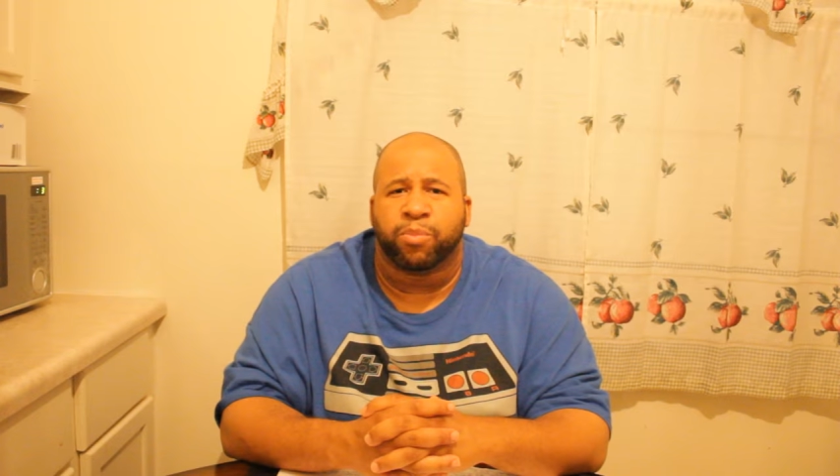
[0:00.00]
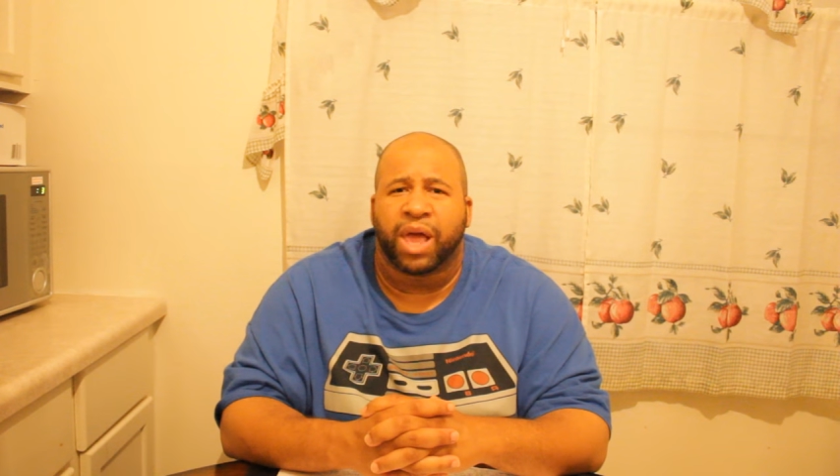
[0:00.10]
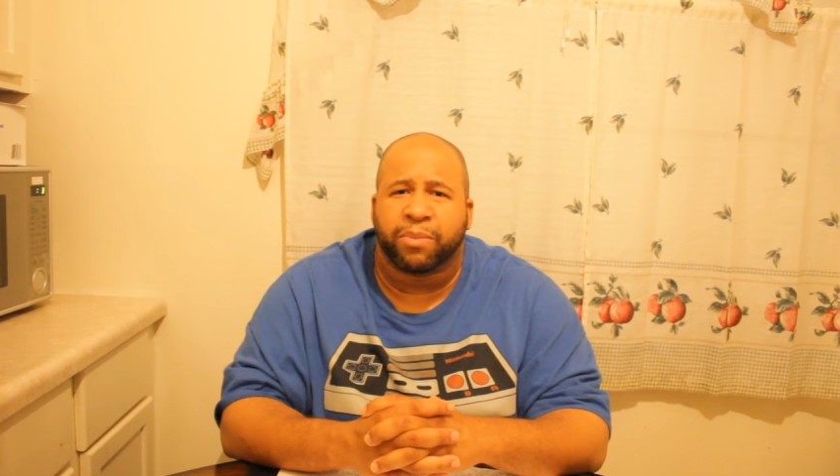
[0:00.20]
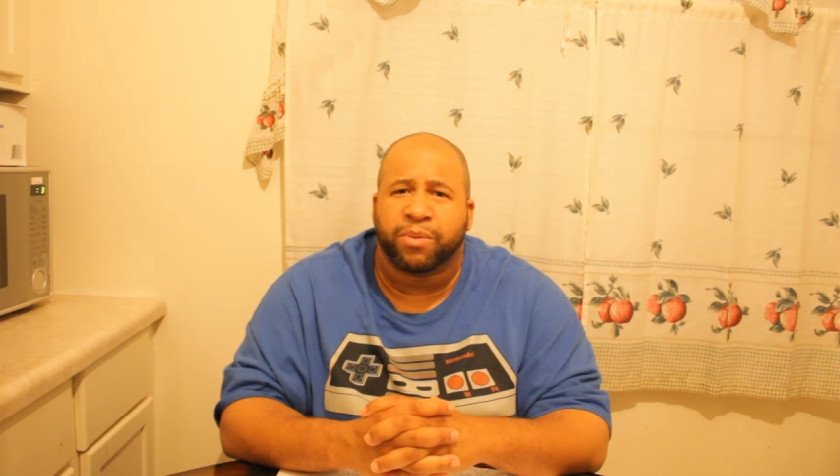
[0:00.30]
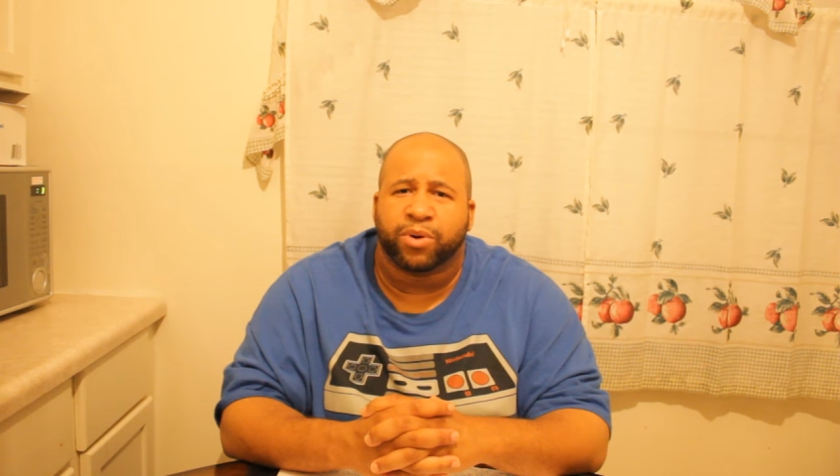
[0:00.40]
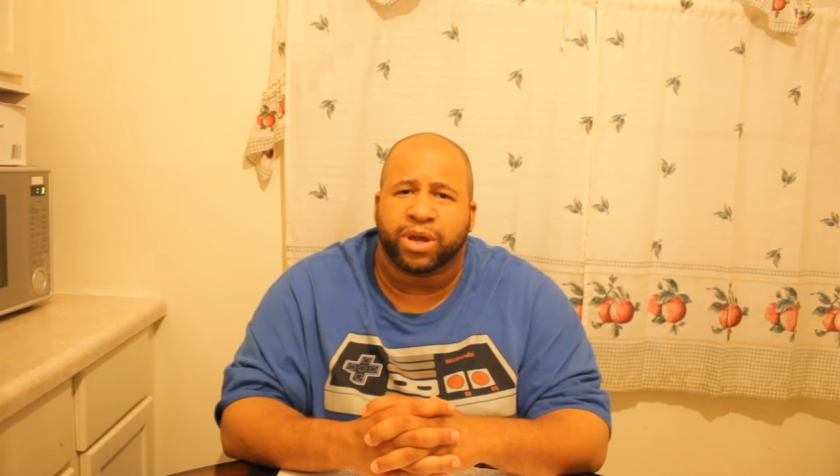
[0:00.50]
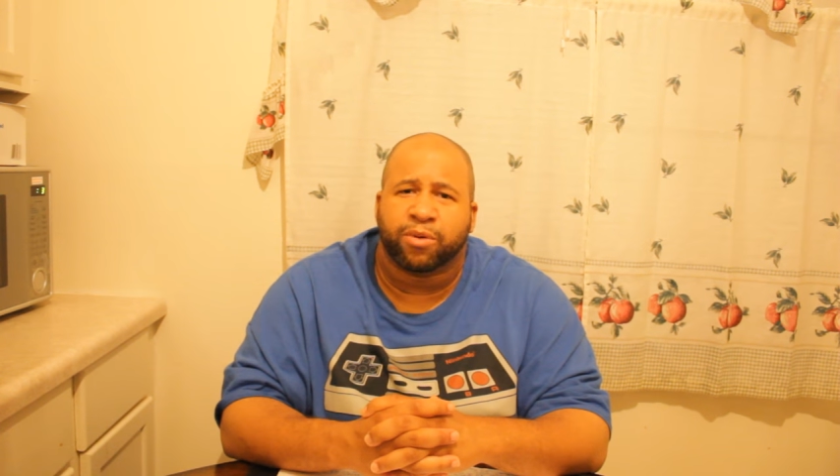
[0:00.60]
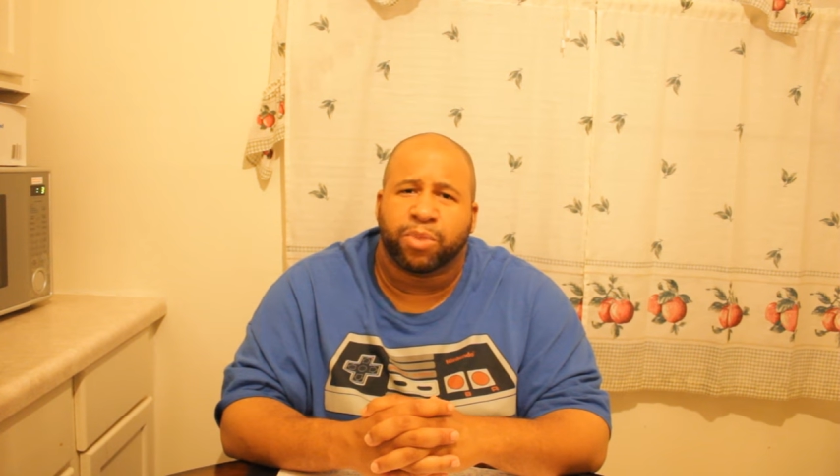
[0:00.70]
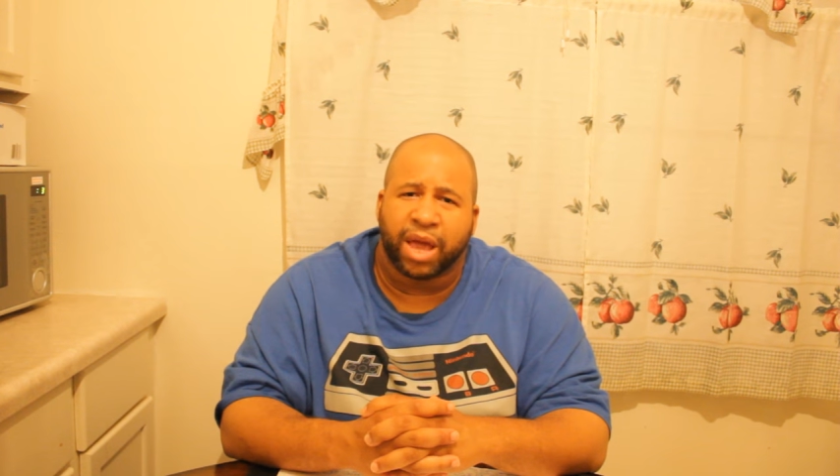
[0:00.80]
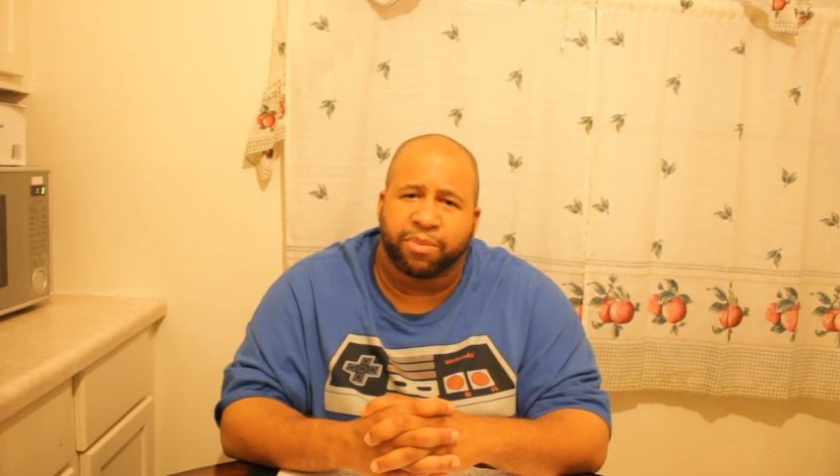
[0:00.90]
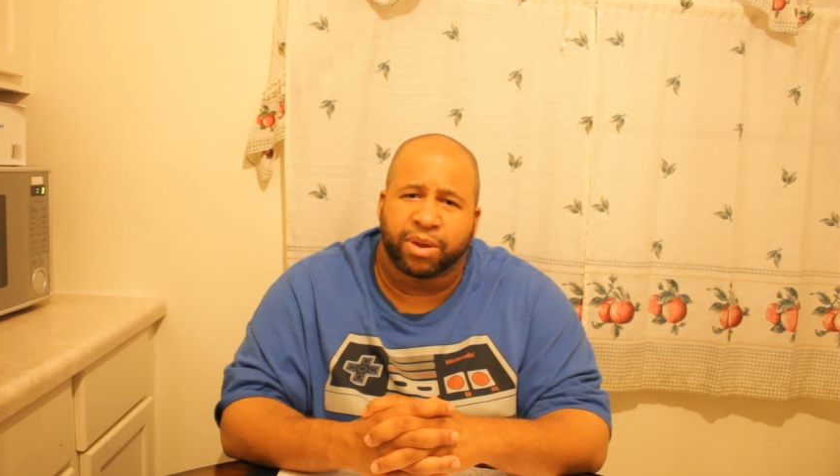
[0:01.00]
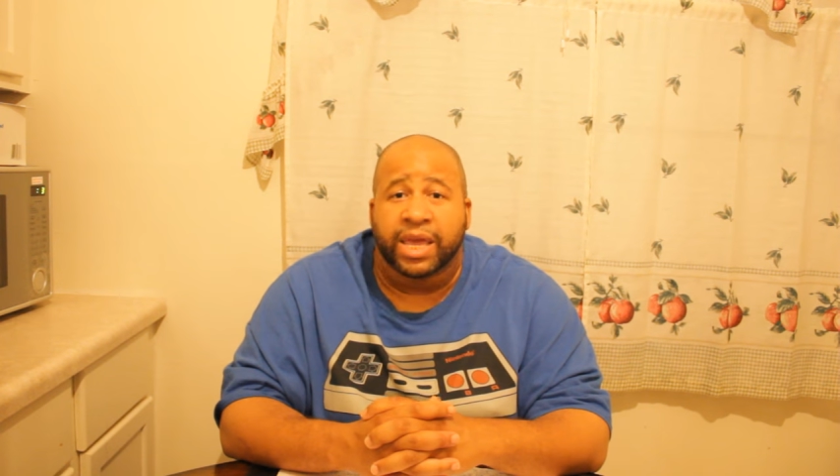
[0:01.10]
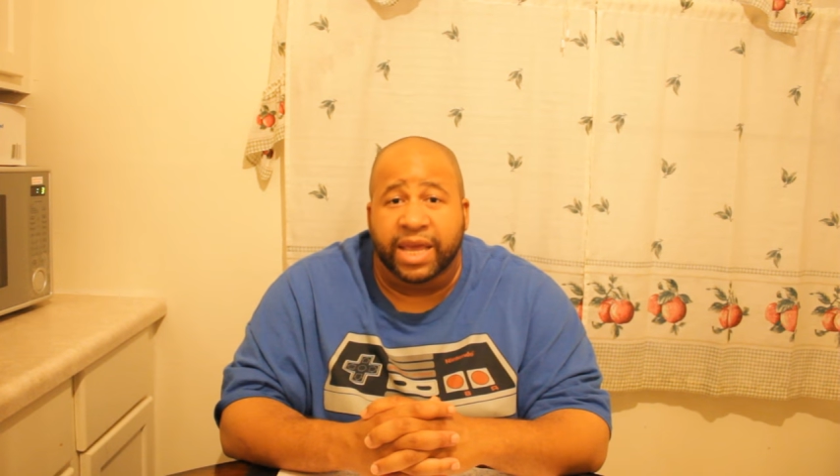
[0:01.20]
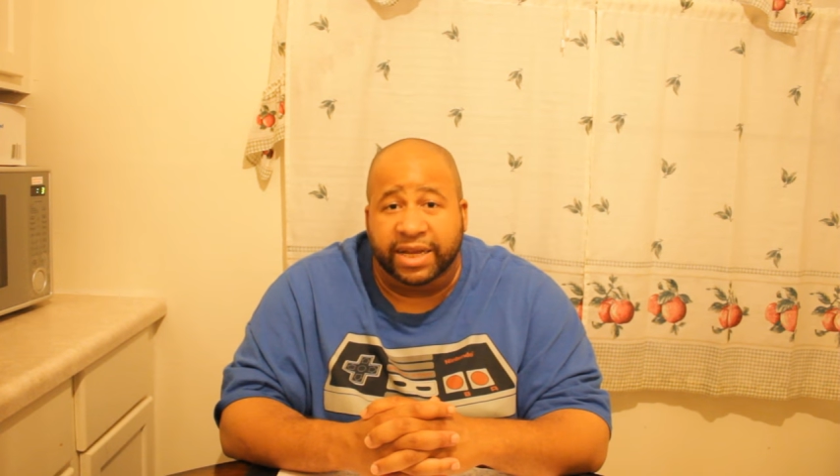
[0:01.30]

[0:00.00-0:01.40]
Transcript: black people kill black people.